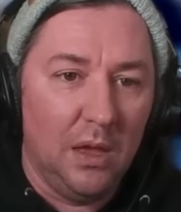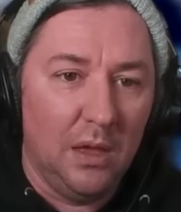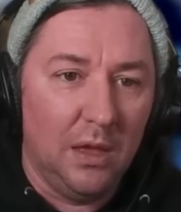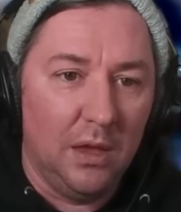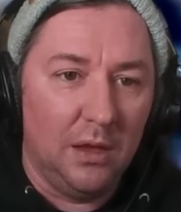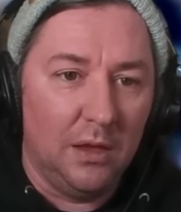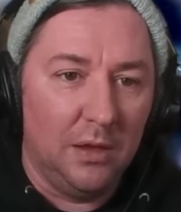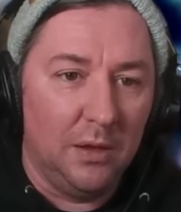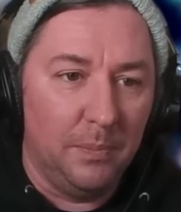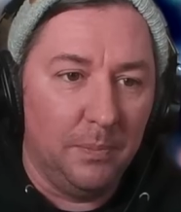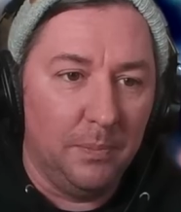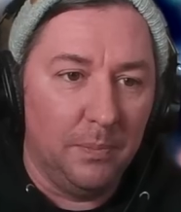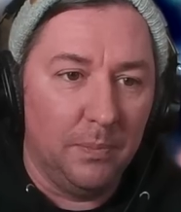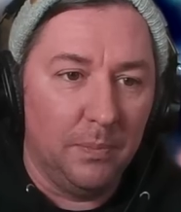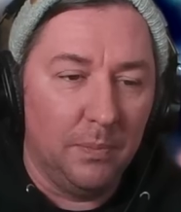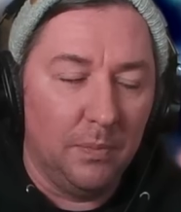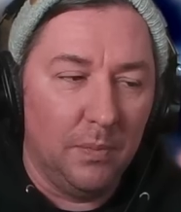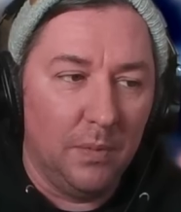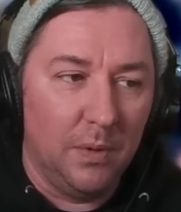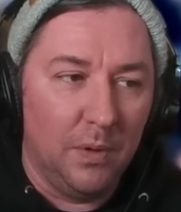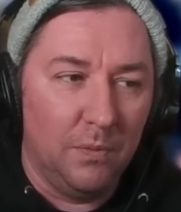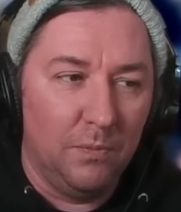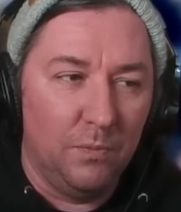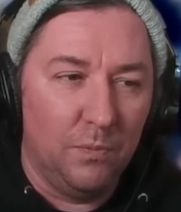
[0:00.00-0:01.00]
um,
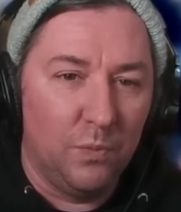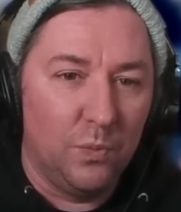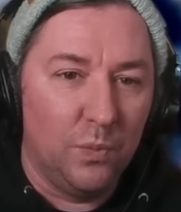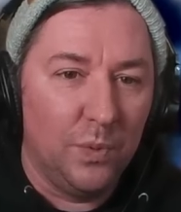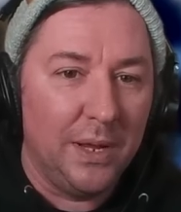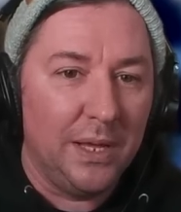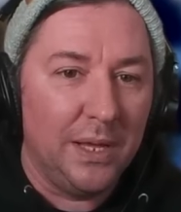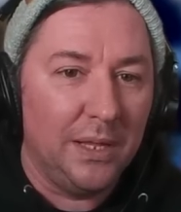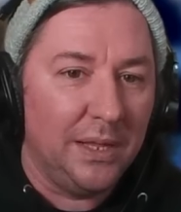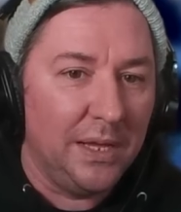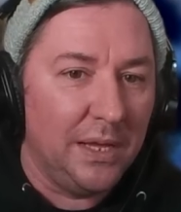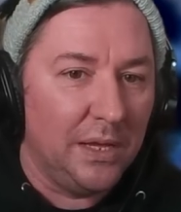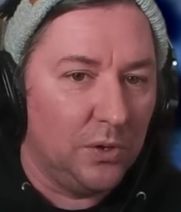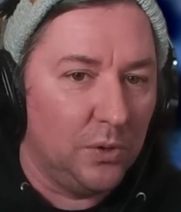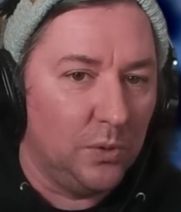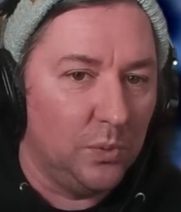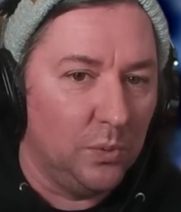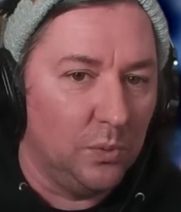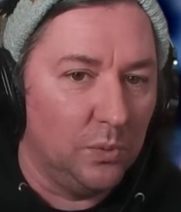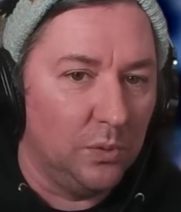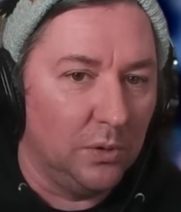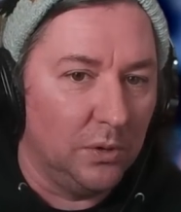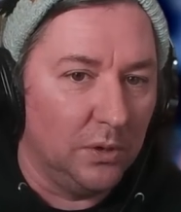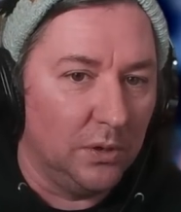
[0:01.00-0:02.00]
a really
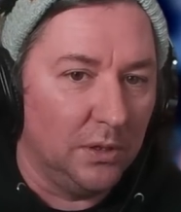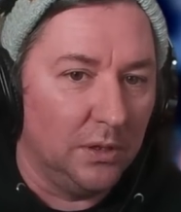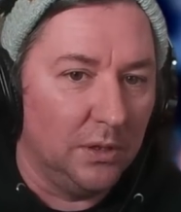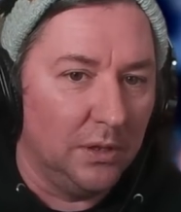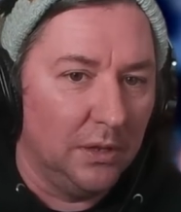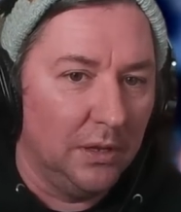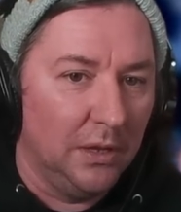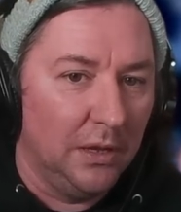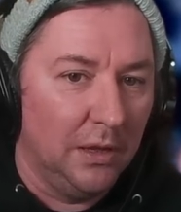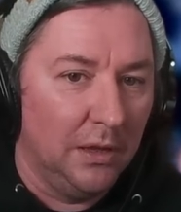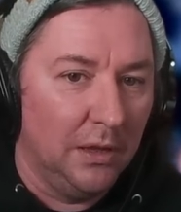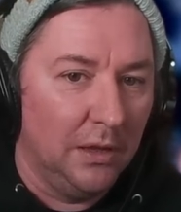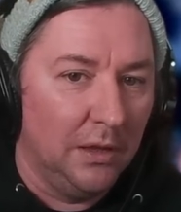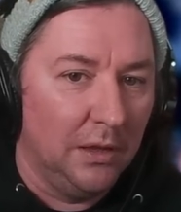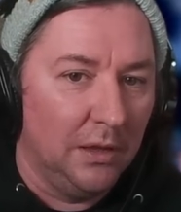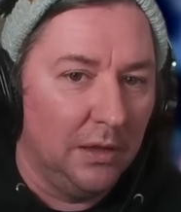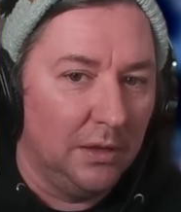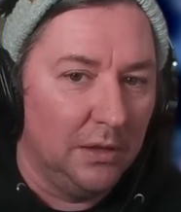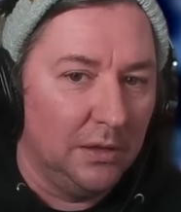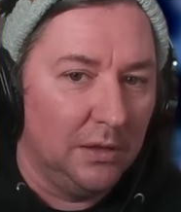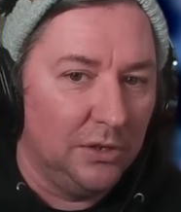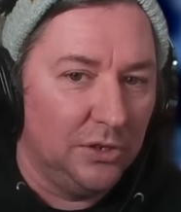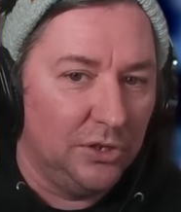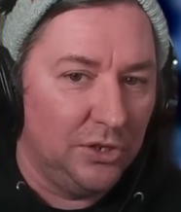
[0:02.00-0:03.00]
cool
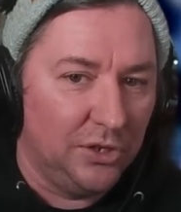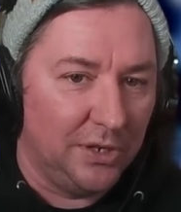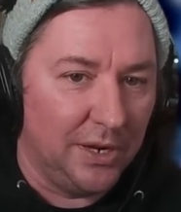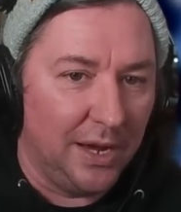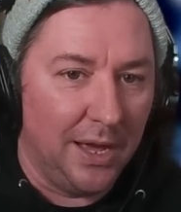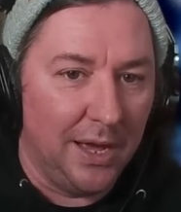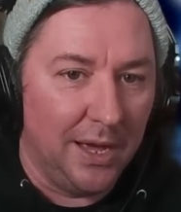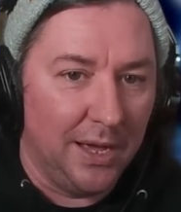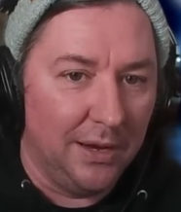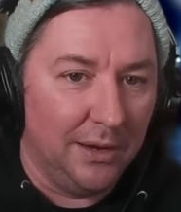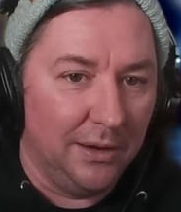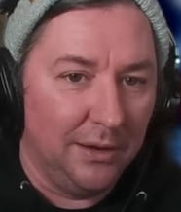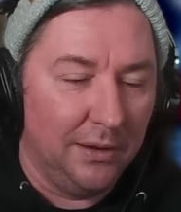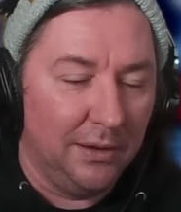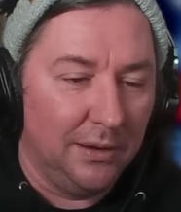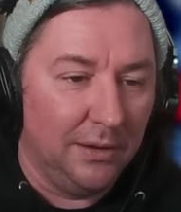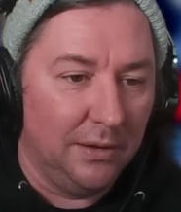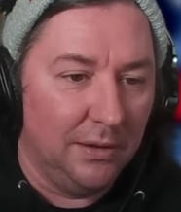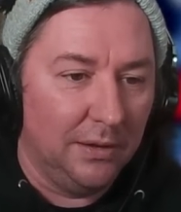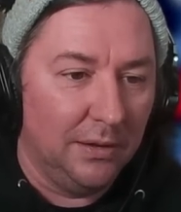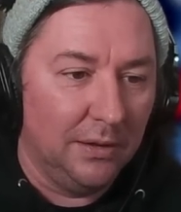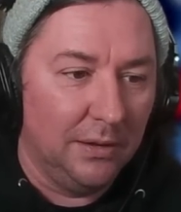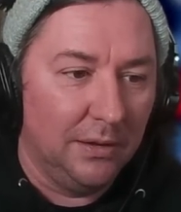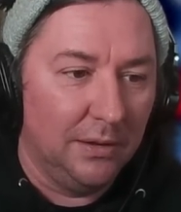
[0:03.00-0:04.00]
shot
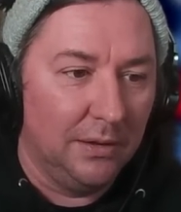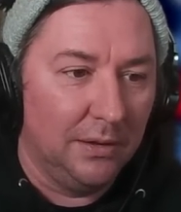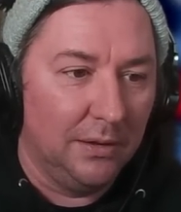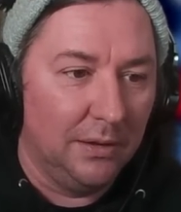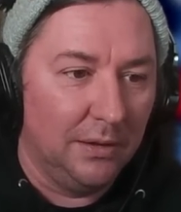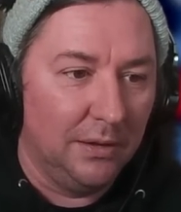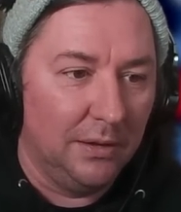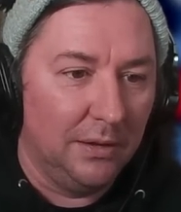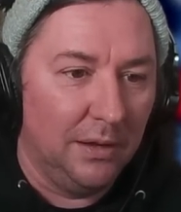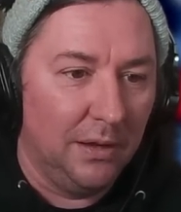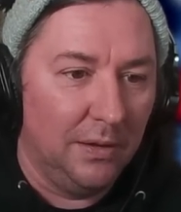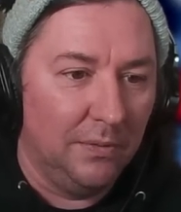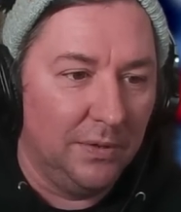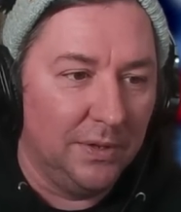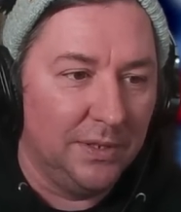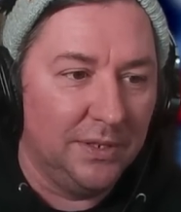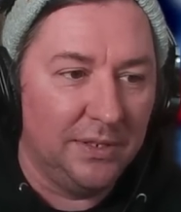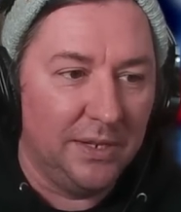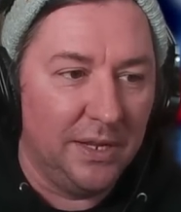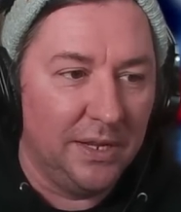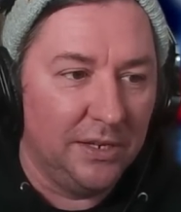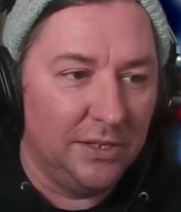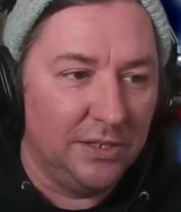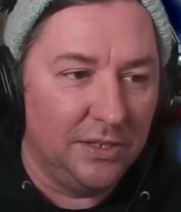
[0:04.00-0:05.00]
of the
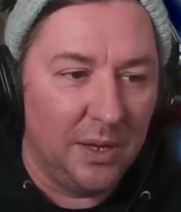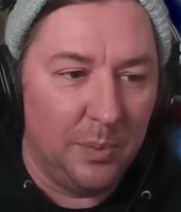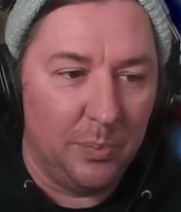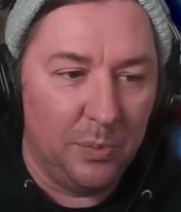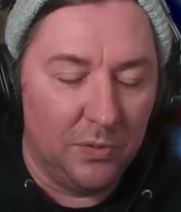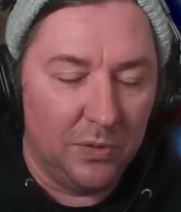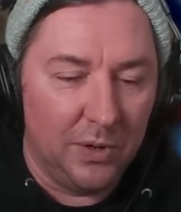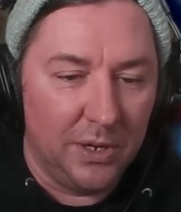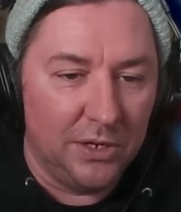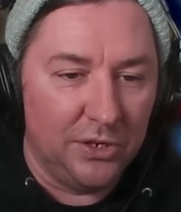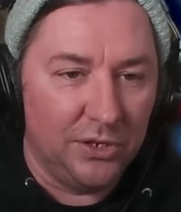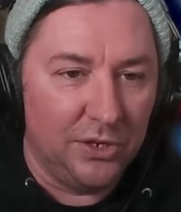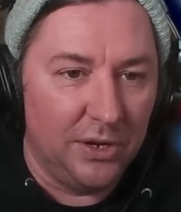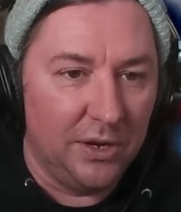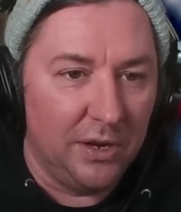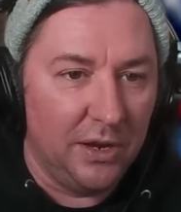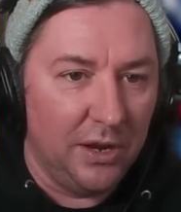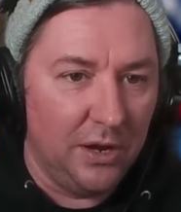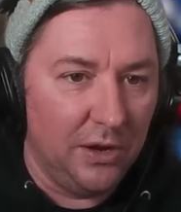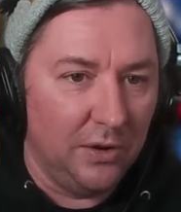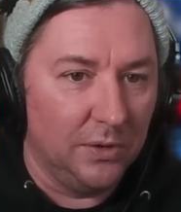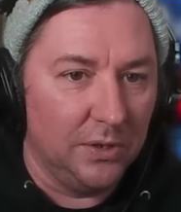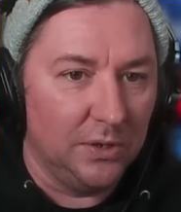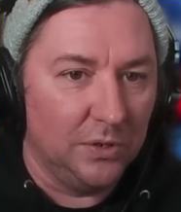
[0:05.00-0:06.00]
stage separation
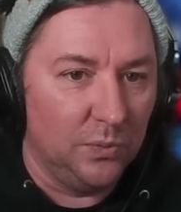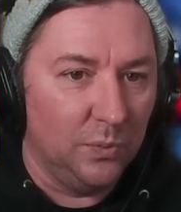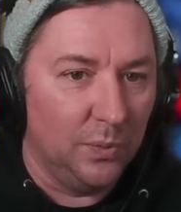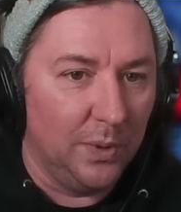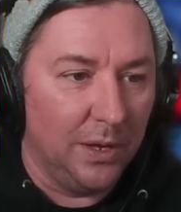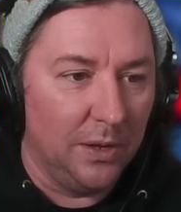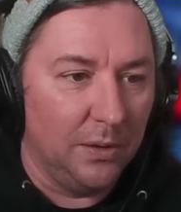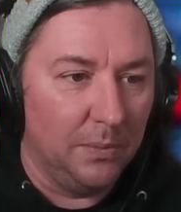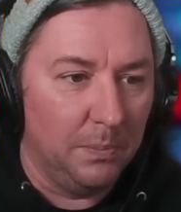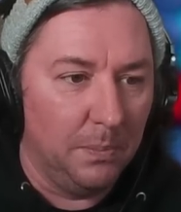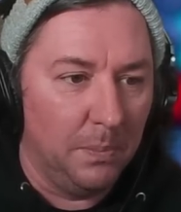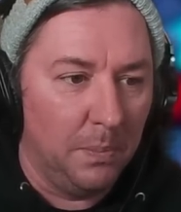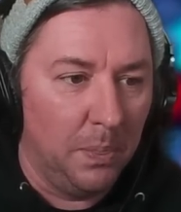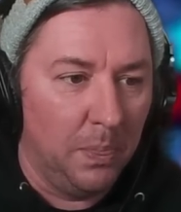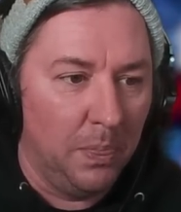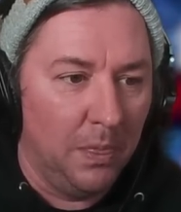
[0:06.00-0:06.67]
here as well.